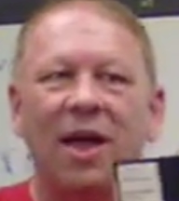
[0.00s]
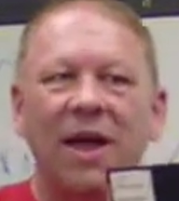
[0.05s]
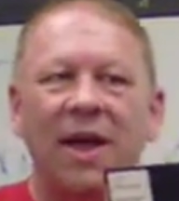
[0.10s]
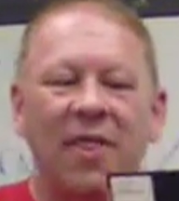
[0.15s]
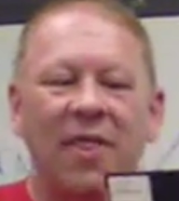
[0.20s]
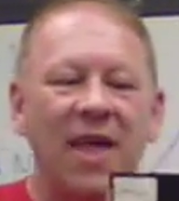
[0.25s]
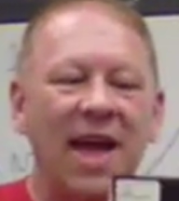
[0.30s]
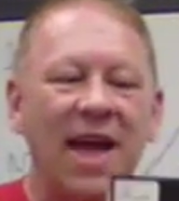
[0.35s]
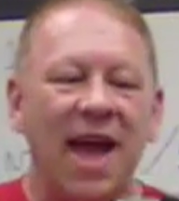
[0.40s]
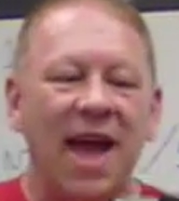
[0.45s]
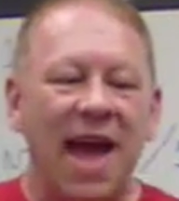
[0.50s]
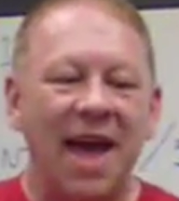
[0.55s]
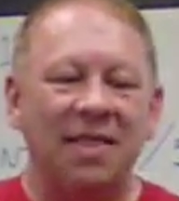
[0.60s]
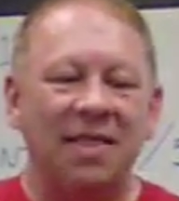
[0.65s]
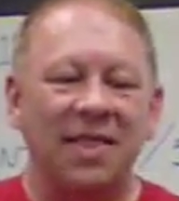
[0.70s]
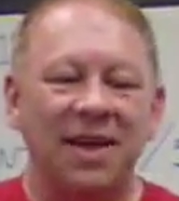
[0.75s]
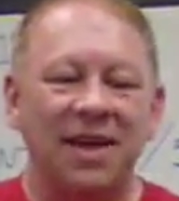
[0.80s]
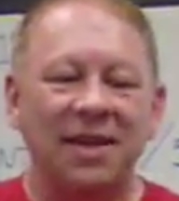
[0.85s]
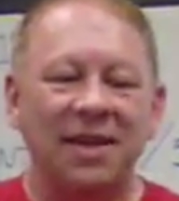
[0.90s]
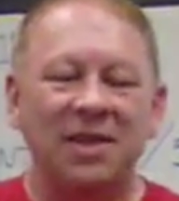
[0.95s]
They had
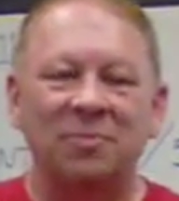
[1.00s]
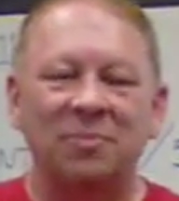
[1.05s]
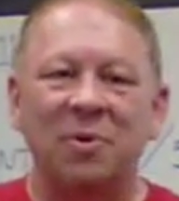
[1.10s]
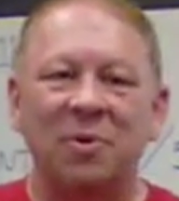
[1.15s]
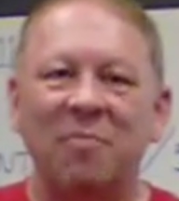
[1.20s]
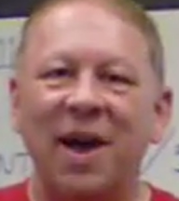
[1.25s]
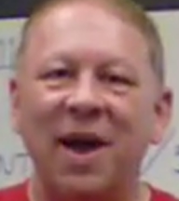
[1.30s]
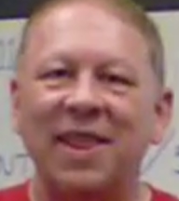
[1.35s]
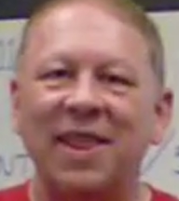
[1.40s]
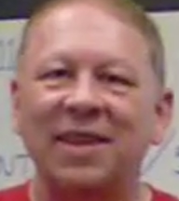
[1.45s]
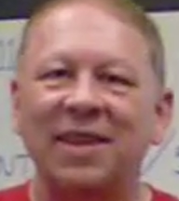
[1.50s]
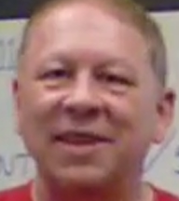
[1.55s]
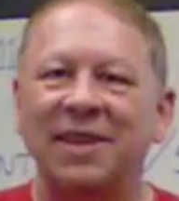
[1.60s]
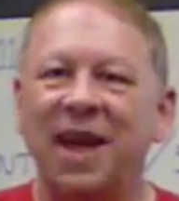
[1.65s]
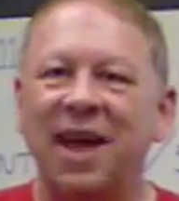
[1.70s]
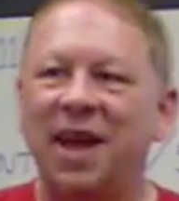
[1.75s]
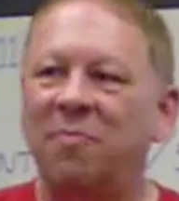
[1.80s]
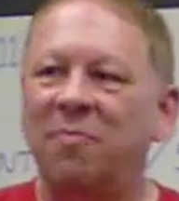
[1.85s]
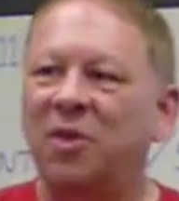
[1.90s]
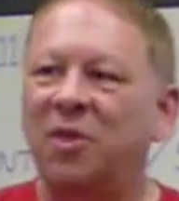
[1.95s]
these, but by the
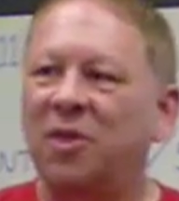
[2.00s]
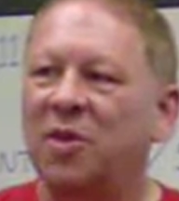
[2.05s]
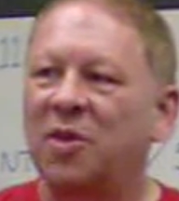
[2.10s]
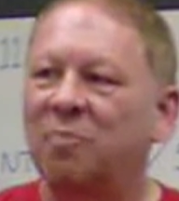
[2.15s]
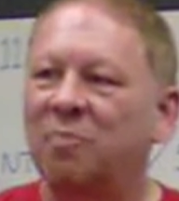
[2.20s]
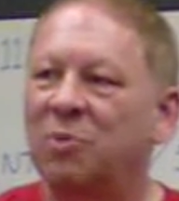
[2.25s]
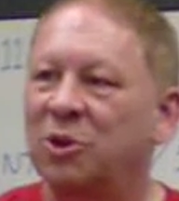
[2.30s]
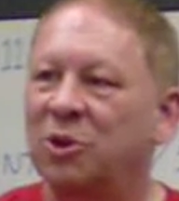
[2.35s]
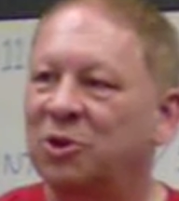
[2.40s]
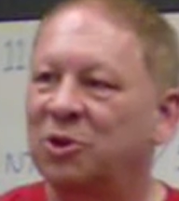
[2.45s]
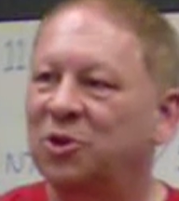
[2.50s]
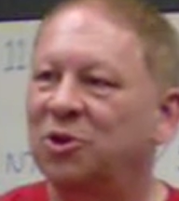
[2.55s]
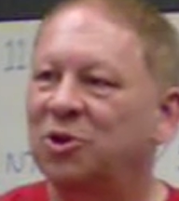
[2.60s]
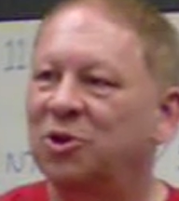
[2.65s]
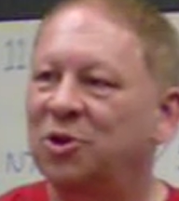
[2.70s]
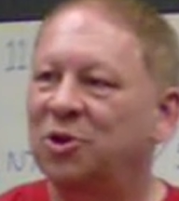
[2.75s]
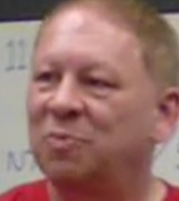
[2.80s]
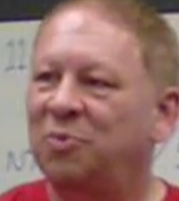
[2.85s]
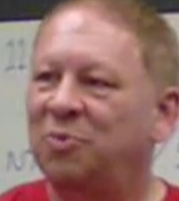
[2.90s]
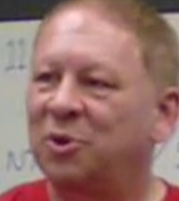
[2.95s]
time that the personal
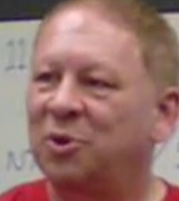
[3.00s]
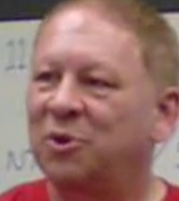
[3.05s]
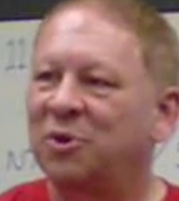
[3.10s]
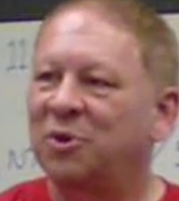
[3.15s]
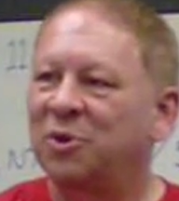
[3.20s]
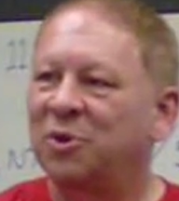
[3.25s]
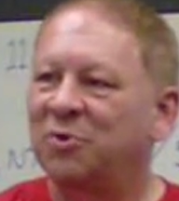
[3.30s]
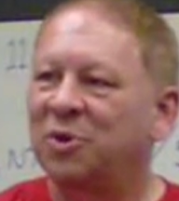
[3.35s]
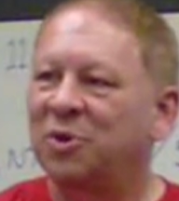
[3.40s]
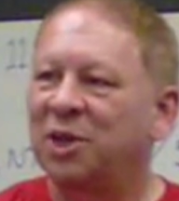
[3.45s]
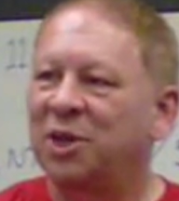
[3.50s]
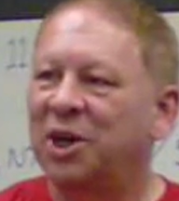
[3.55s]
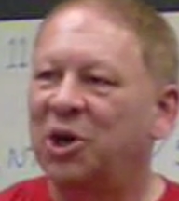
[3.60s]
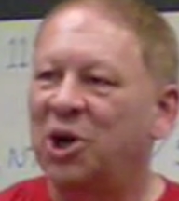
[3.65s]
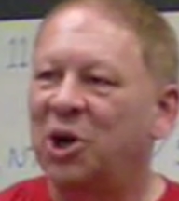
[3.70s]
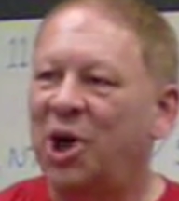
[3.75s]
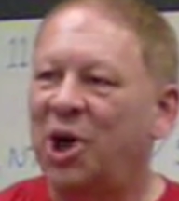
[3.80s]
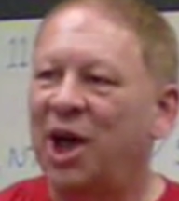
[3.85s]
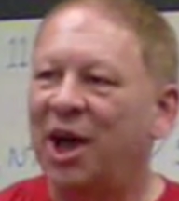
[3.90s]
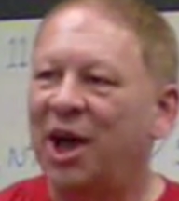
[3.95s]
computers really
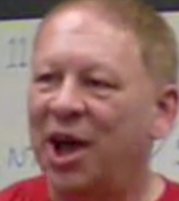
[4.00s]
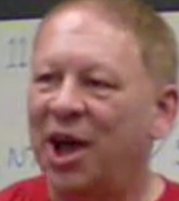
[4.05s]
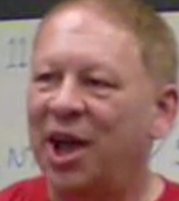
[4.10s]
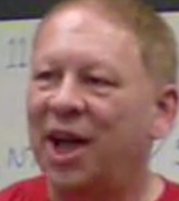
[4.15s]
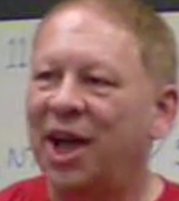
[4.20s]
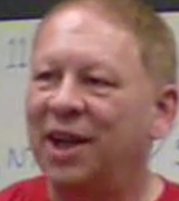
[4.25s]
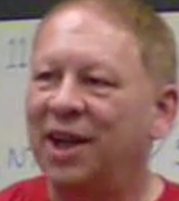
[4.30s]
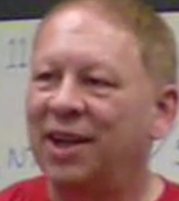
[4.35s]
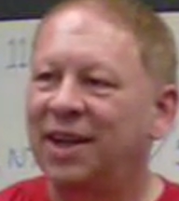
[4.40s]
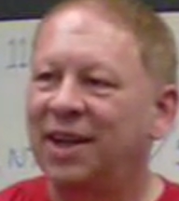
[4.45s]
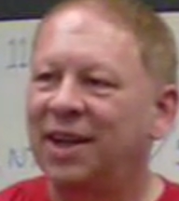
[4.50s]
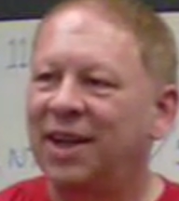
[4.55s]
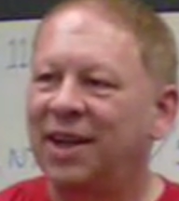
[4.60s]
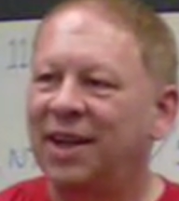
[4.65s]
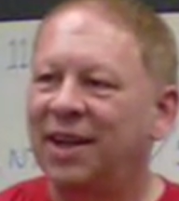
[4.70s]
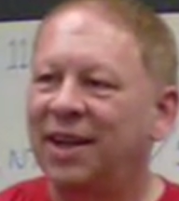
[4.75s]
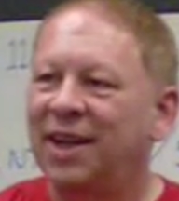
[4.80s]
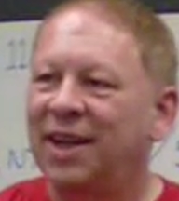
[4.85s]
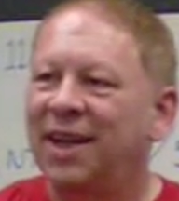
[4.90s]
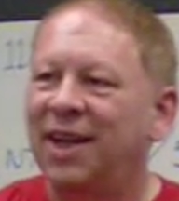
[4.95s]
caught on,
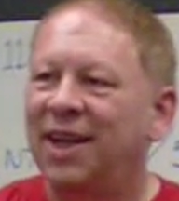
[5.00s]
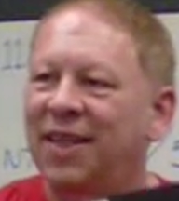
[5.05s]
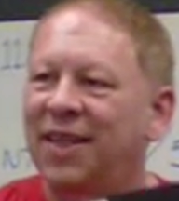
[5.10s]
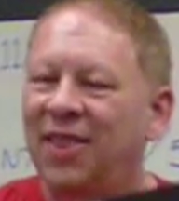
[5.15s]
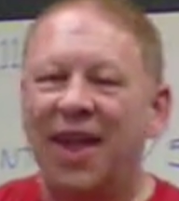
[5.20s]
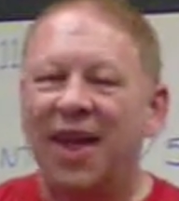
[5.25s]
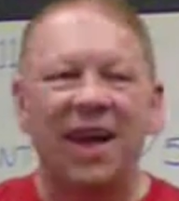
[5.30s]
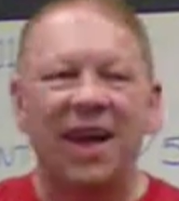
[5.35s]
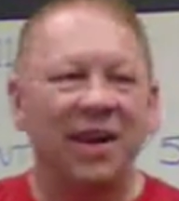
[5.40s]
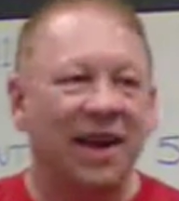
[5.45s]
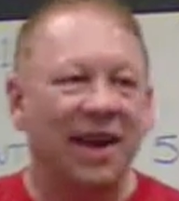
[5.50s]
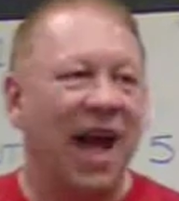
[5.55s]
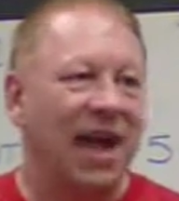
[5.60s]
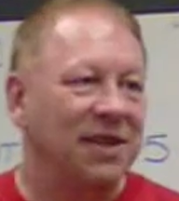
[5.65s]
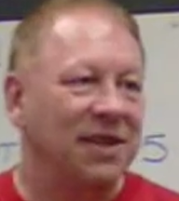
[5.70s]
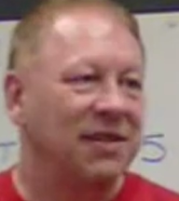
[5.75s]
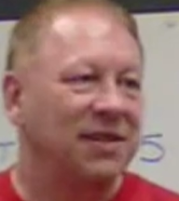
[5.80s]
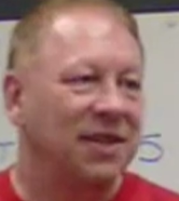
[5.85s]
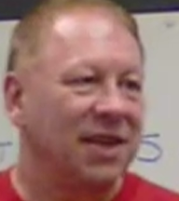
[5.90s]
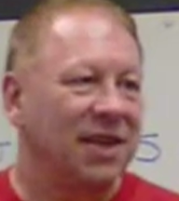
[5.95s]
they had gotten
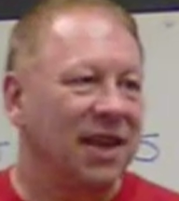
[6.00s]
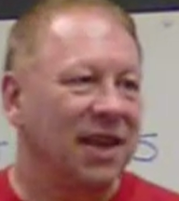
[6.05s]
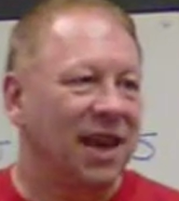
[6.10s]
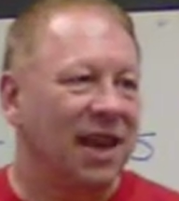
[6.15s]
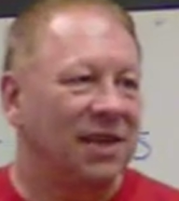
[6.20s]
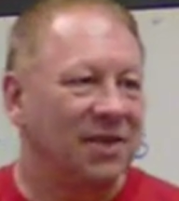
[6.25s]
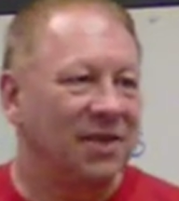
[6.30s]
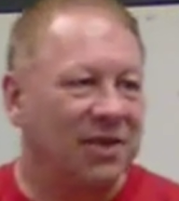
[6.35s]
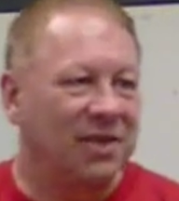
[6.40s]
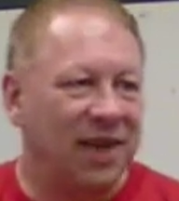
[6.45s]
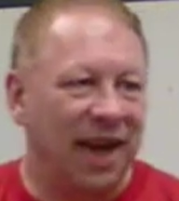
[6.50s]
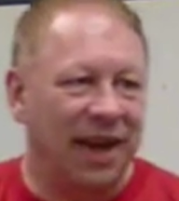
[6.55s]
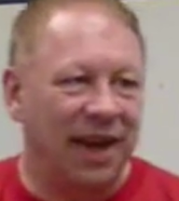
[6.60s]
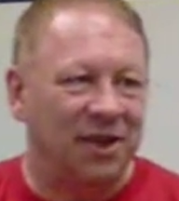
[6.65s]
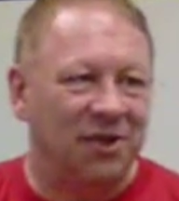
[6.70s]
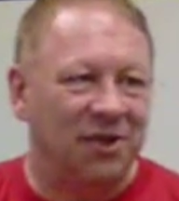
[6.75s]
to the next stage